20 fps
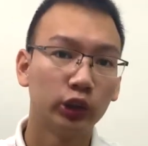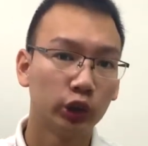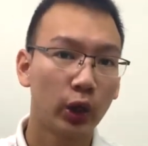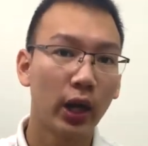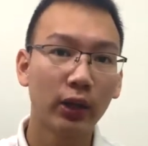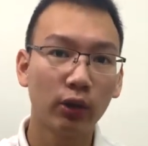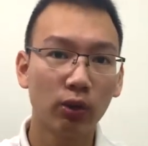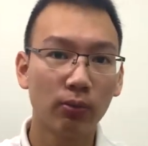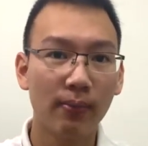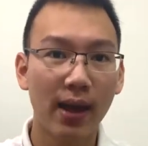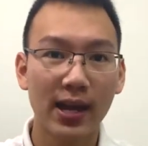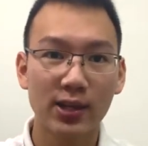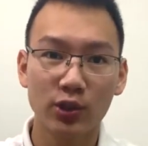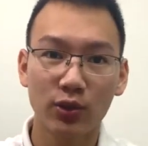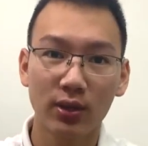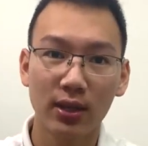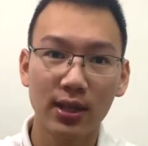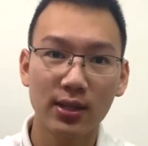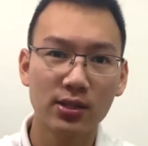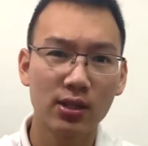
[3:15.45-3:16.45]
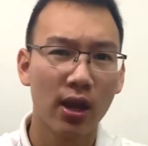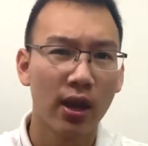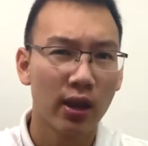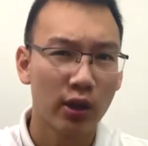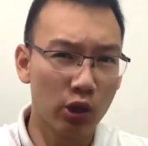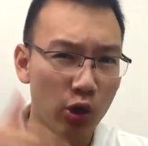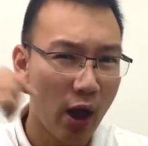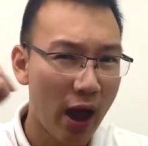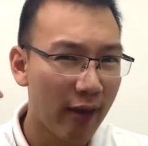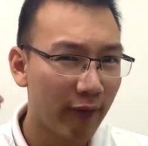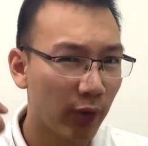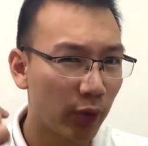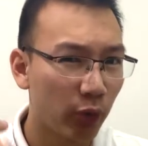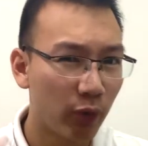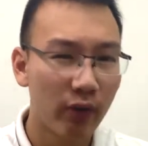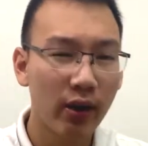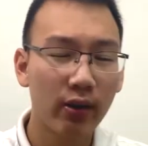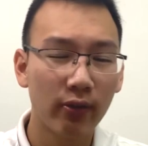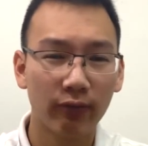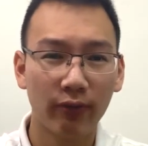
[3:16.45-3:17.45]
Try to imagine this: you have
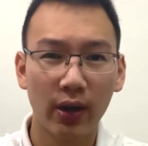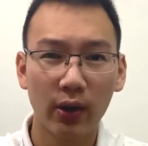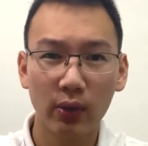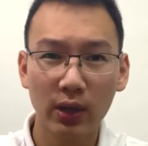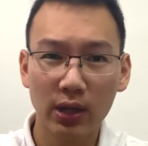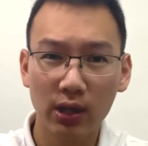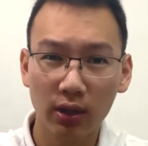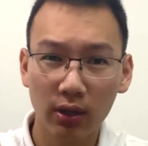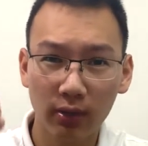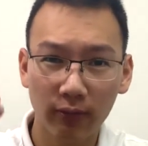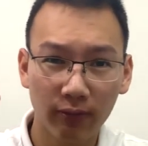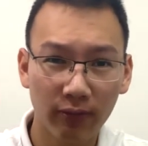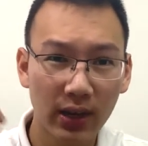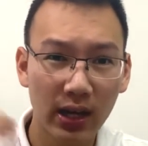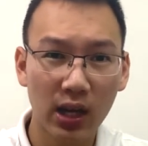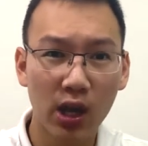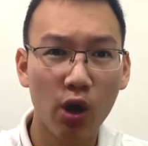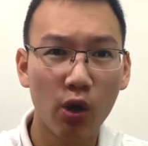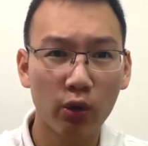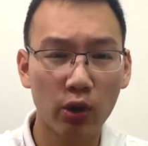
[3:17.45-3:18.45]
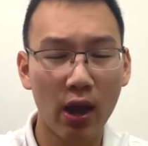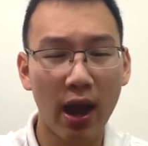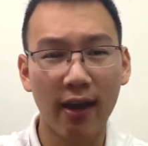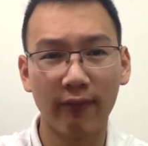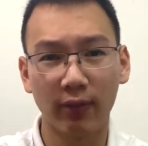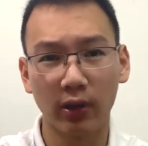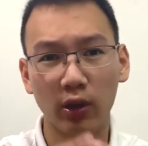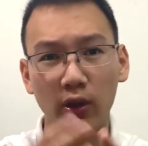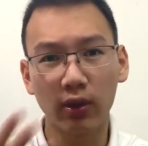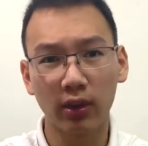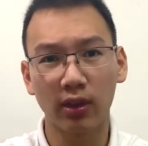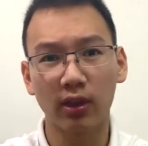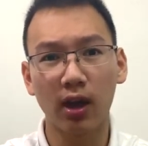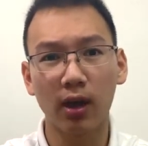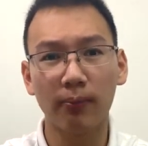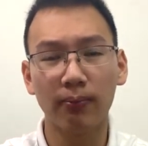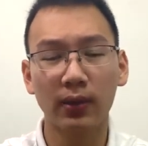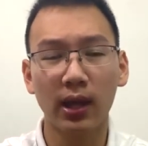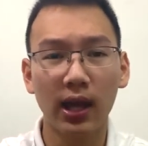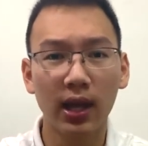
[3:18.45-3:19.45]
a very good video, you have a good
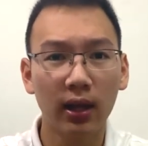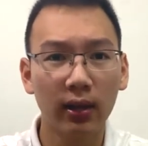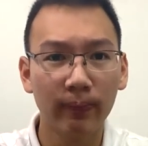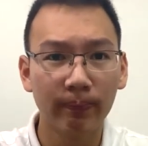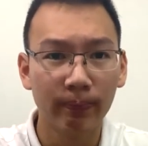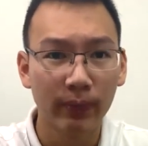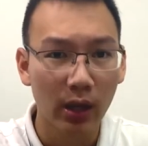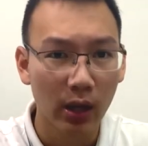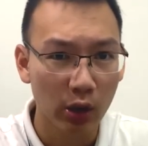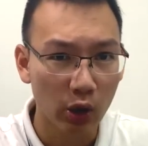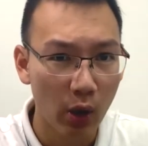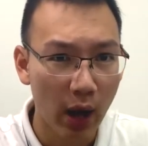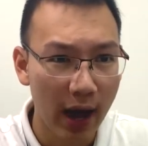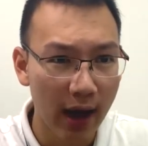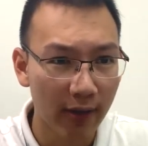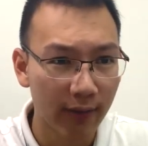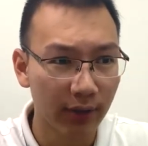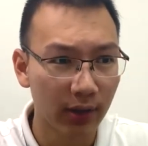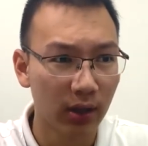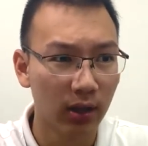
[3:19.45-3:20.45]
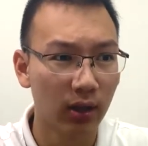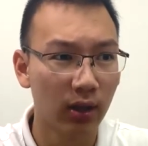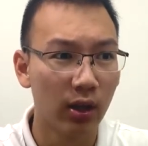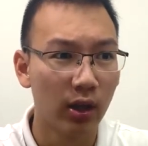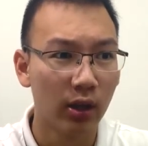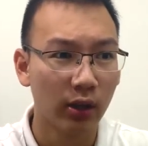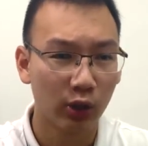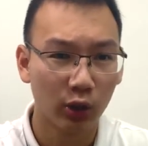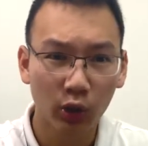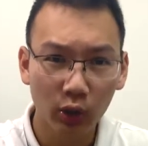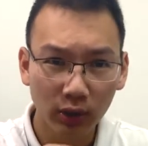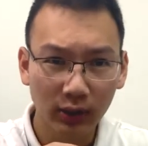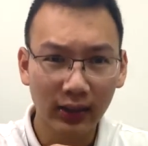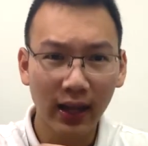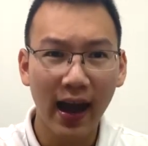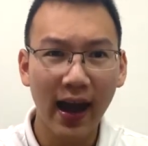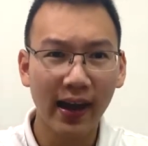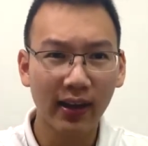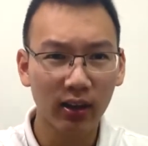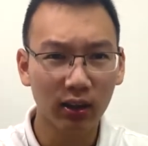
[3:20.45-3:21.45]
thumbnail, you have a
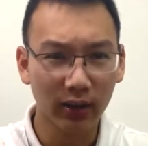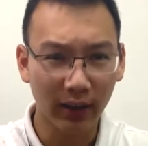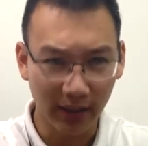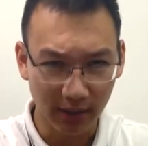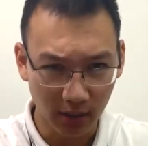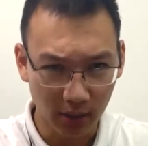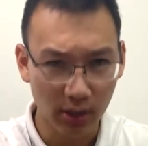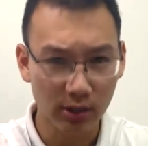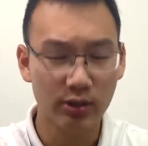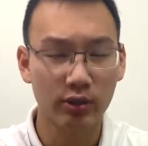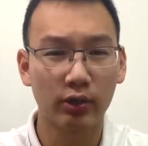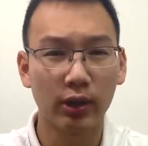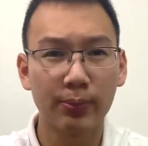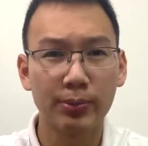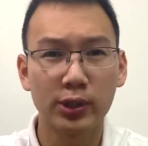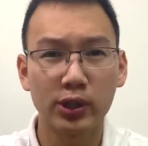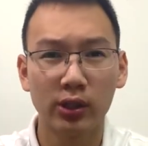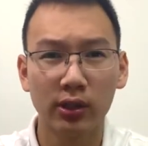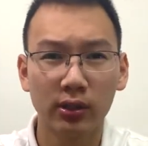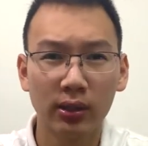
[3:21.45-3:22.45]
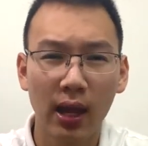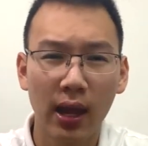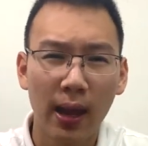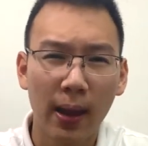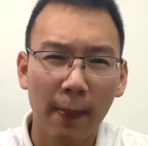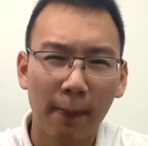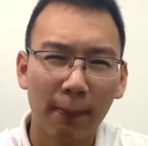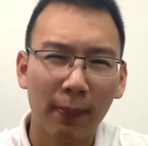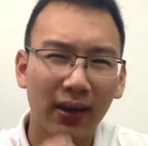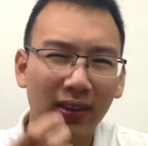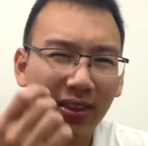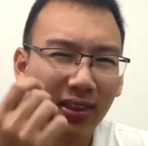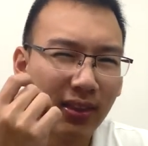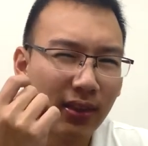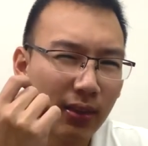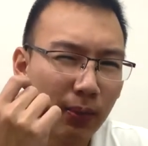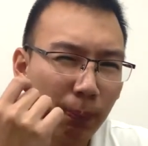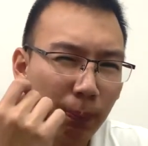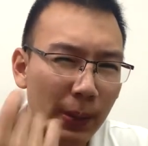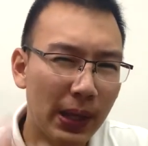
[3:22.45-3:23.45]
good title and the description, but
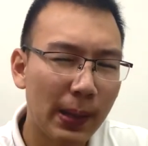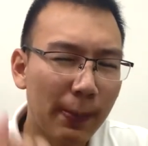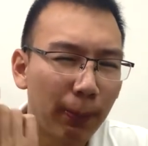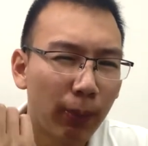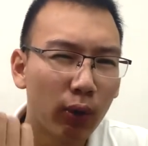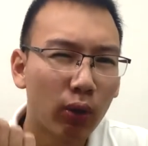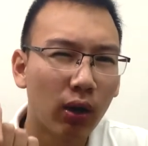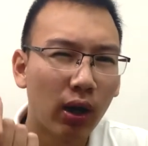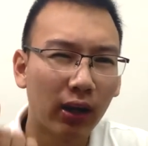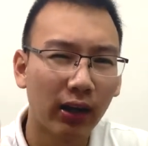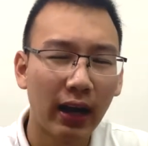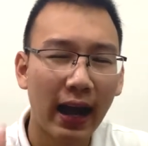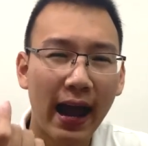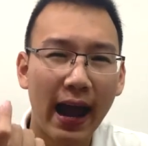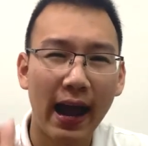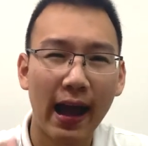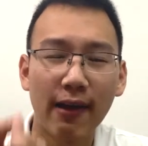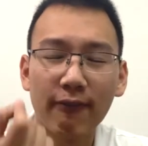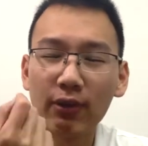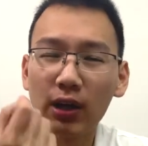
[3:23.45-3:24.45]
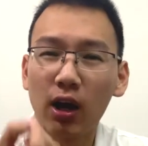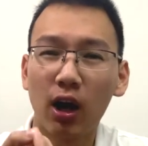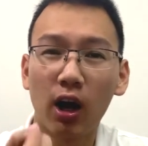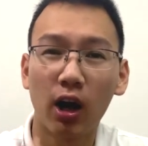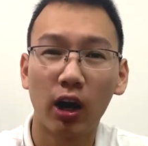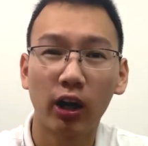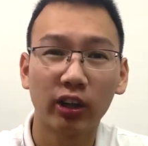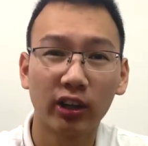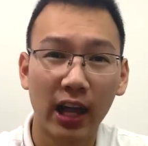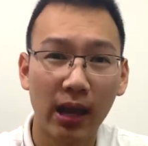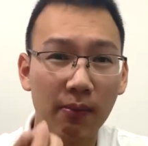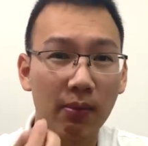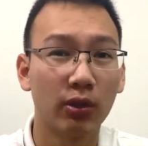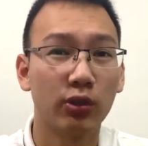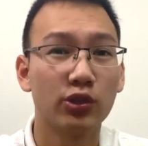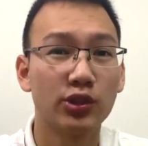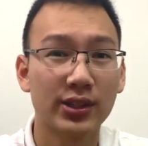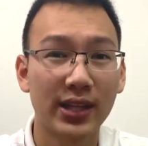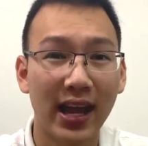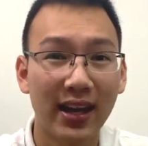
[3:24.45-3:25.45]
people are having a hard time
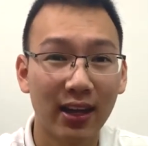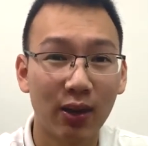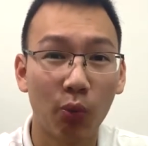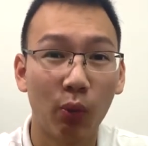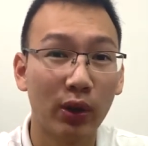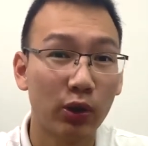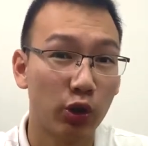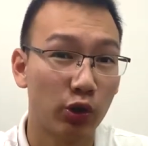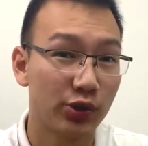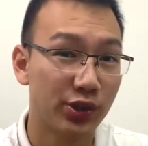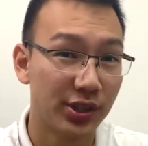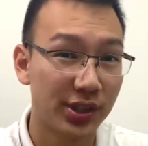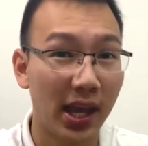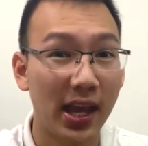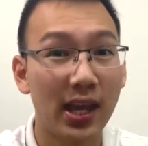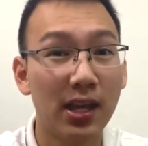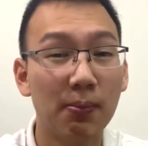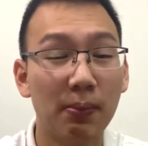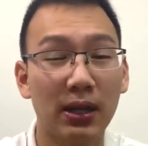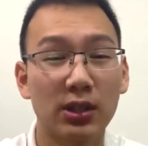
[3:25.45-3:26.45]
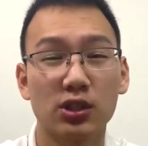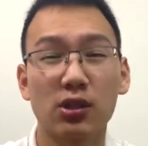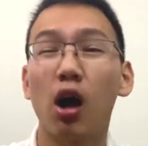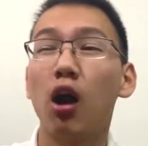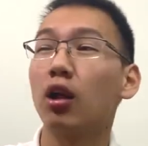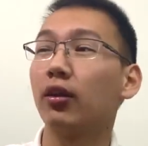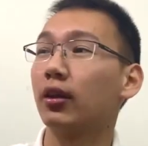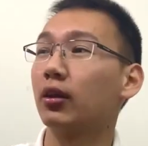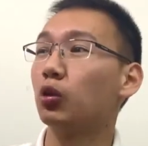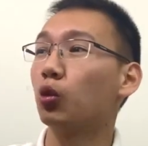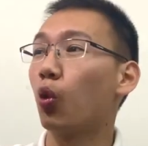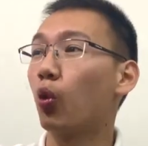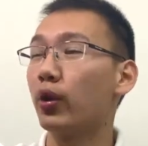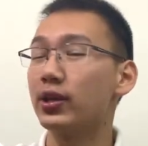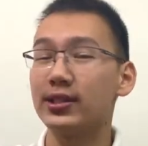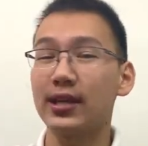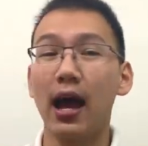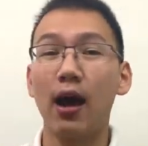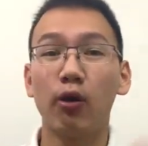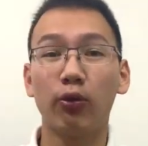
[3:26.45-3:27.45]
understanding what you're saying because all the
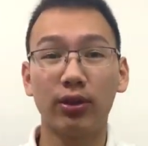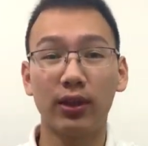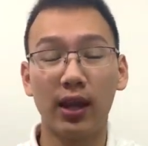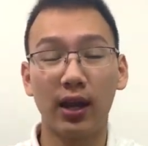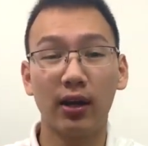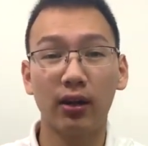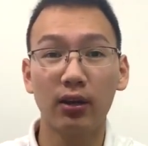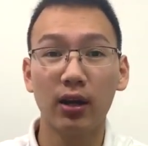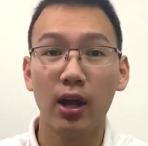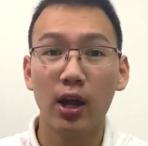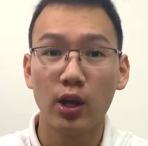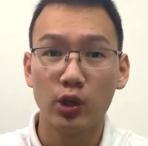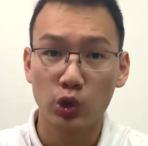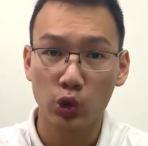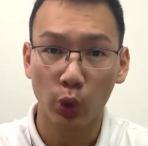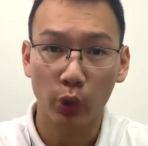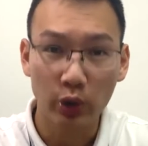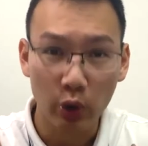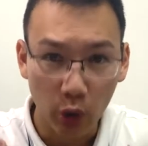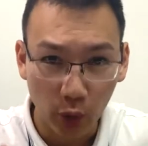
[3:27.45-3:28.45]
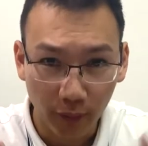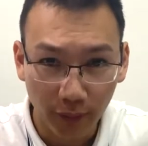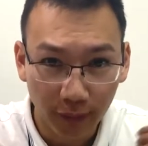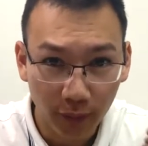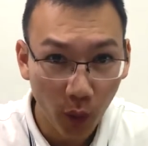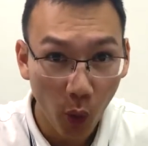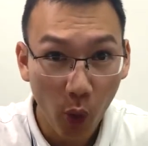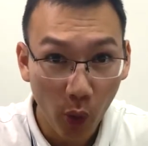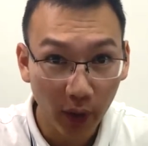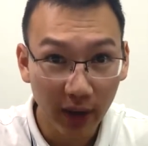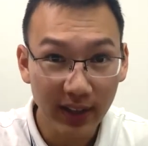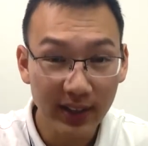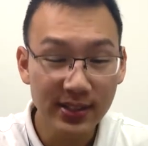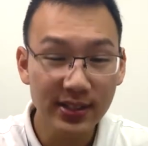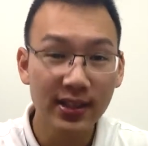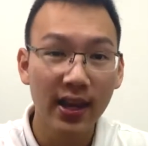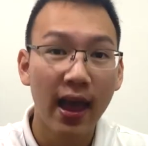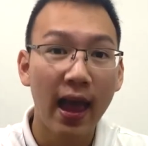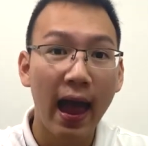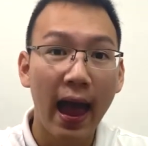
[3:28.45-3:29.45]
noise out there. So your
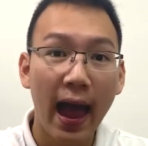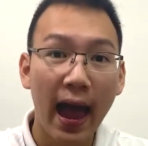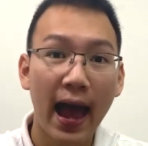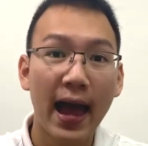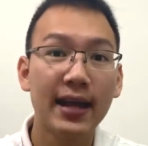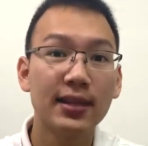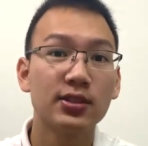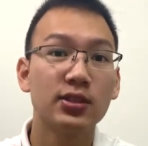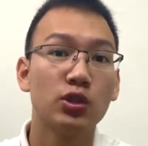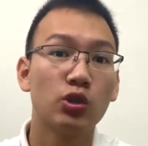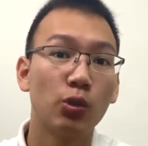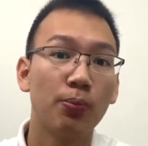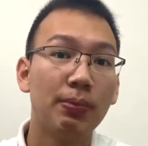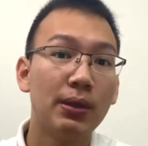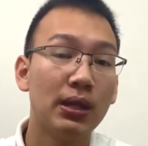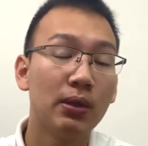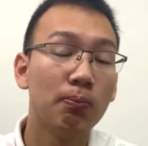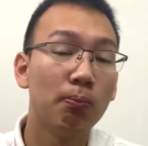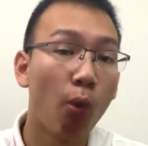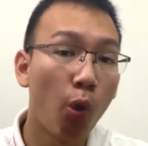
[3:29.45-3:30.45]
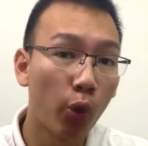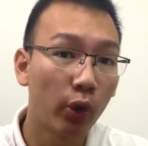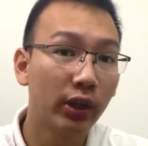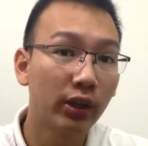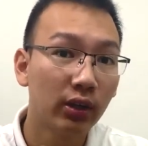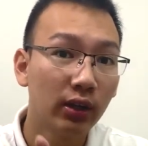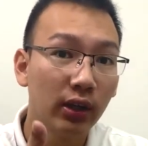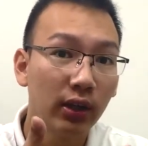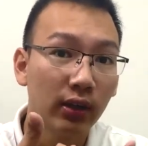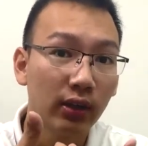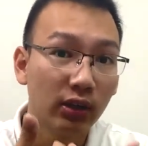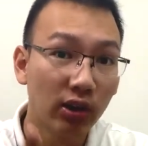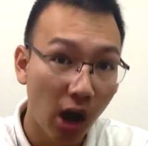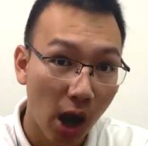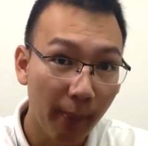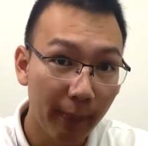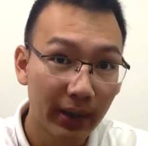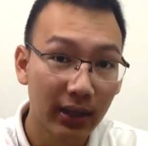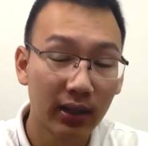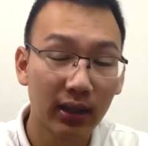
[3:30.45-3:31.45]
voice has to be more
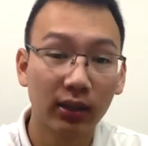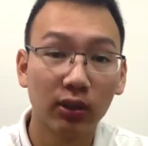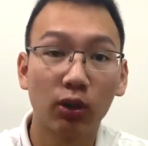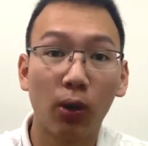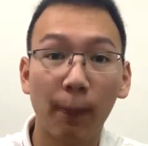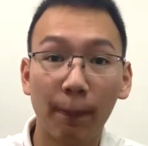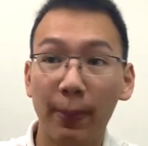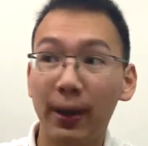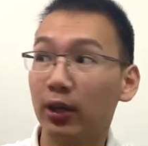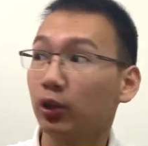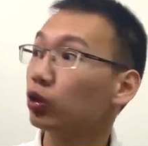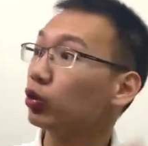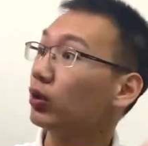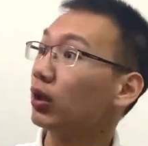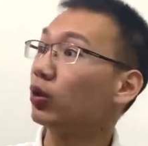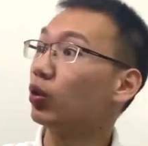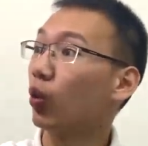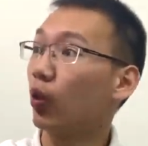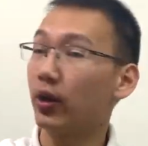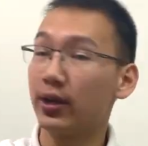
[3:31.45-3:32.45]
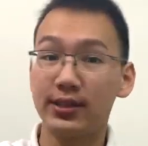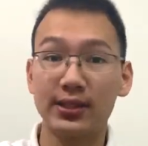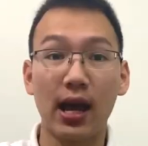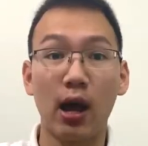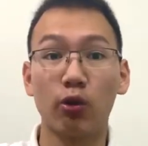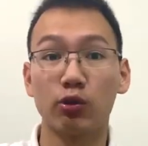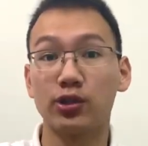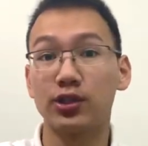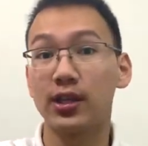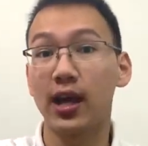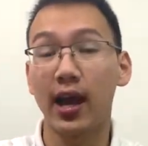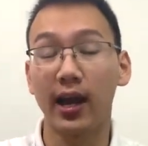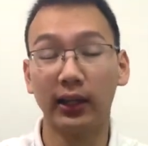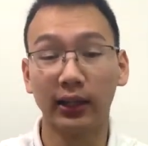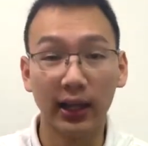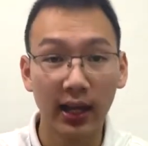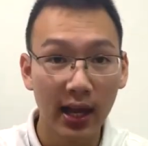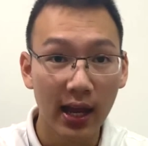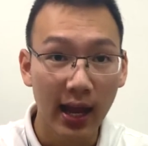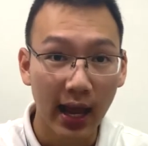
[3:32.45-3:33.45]
dominant compared to the noise
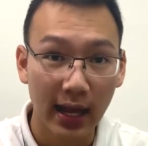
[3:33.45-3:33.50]
outside.